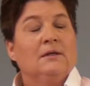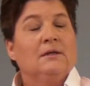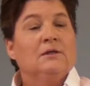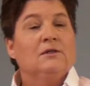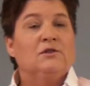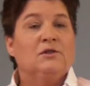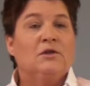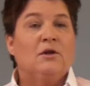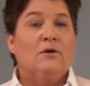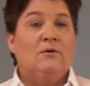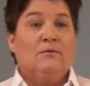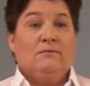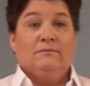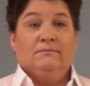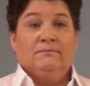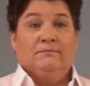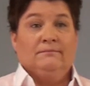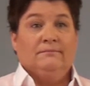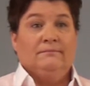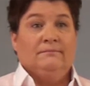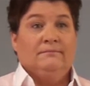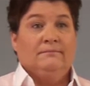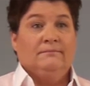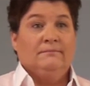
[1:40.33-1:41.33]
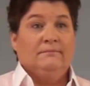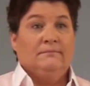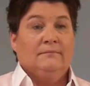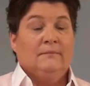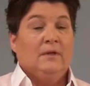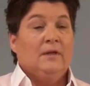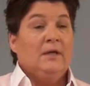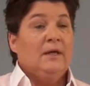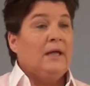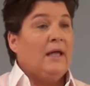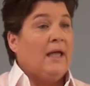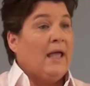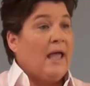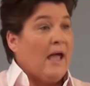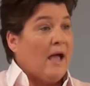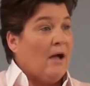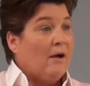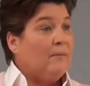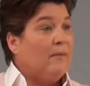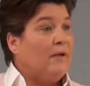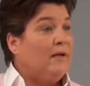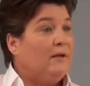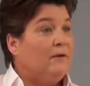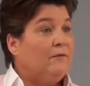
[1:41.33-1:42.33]
So,
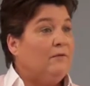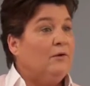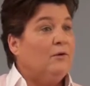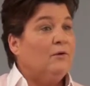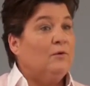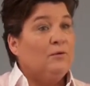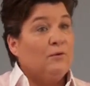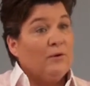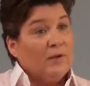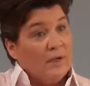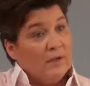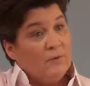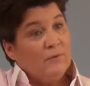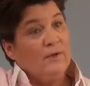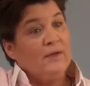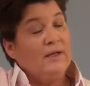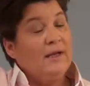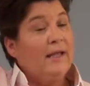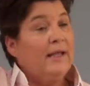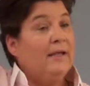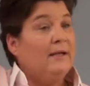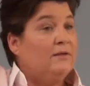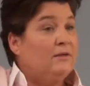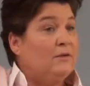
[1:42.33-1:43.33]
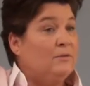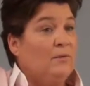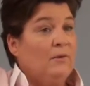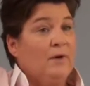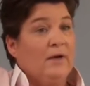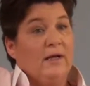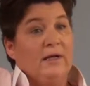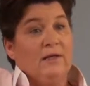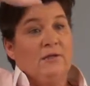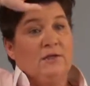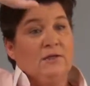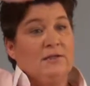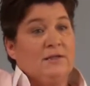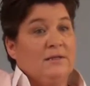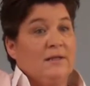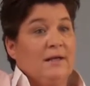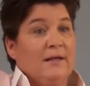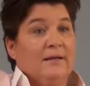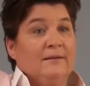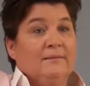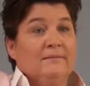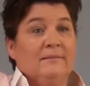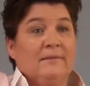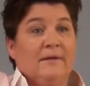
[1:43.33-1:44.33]
how many of you can relate to what I just
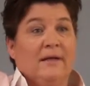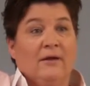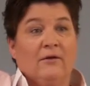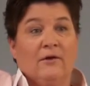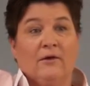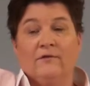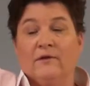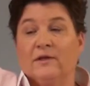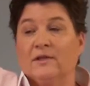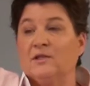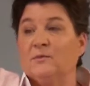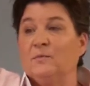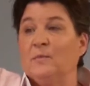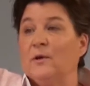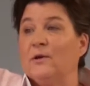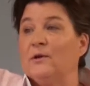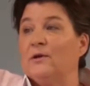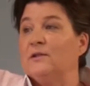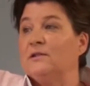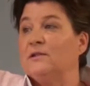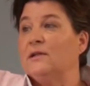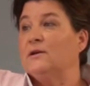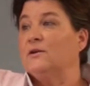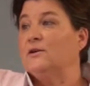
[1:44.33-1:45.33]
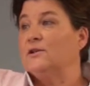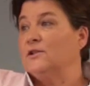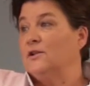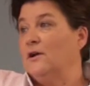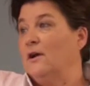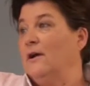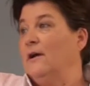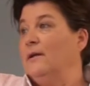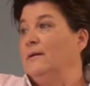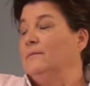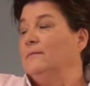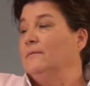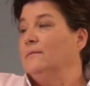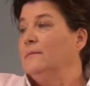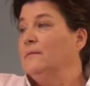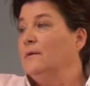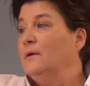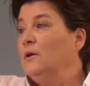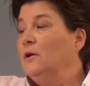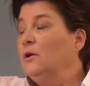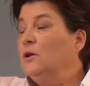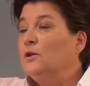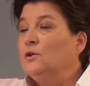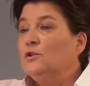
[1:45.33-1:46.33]
said? Have ever experienced it or saw it?
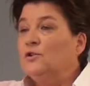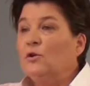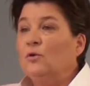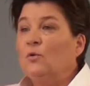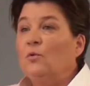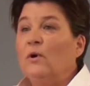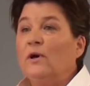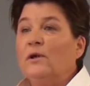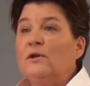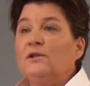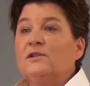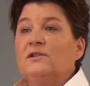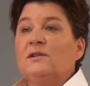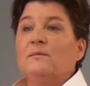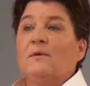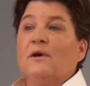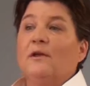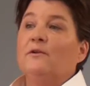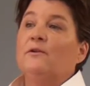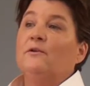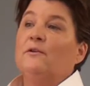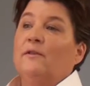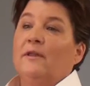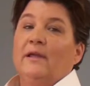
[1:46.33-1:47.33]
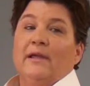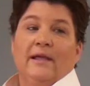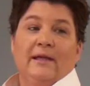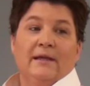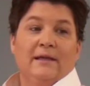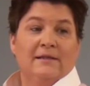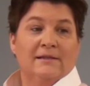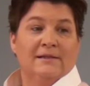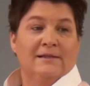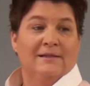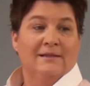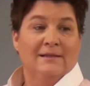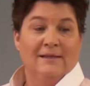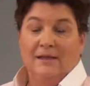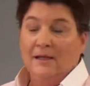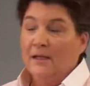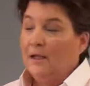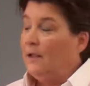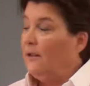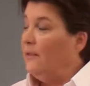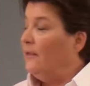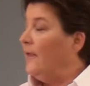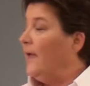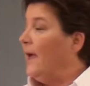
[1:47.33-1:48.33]
So what are some other things
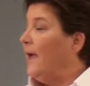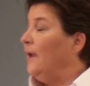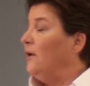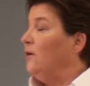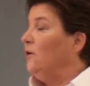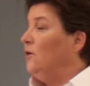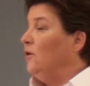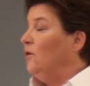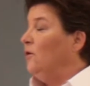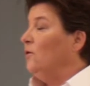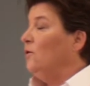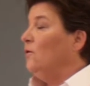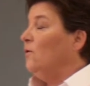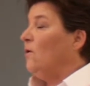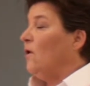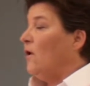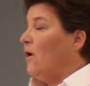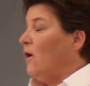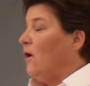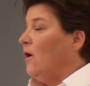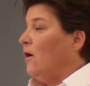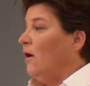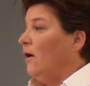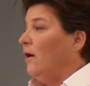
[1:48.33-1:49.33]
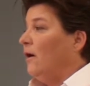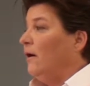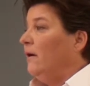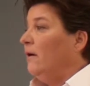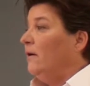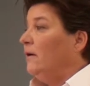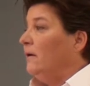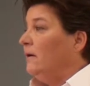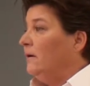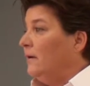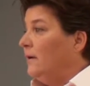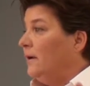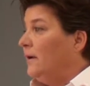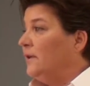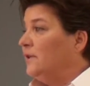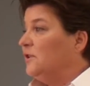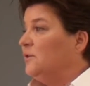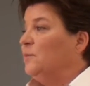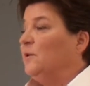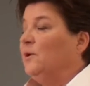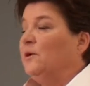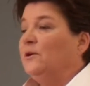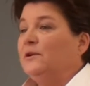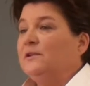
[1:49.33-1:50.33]
that you are
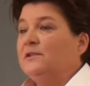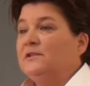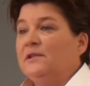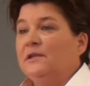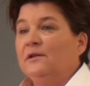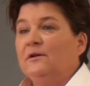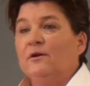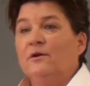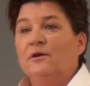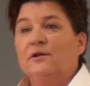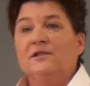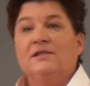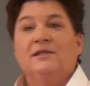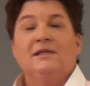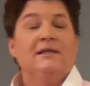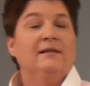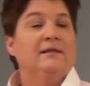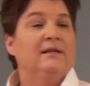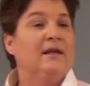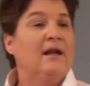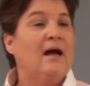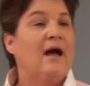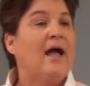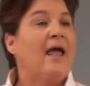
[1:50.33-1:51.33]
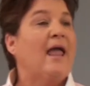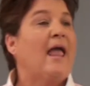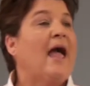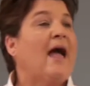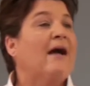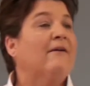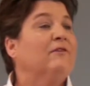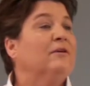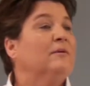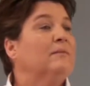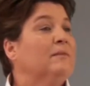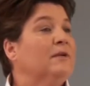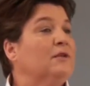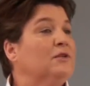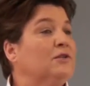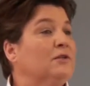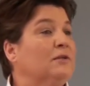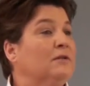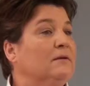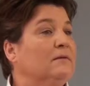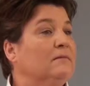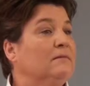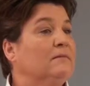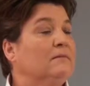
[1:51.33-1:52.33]
experiencing or seeing that I haven't
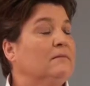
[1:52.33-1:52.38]
mentioned?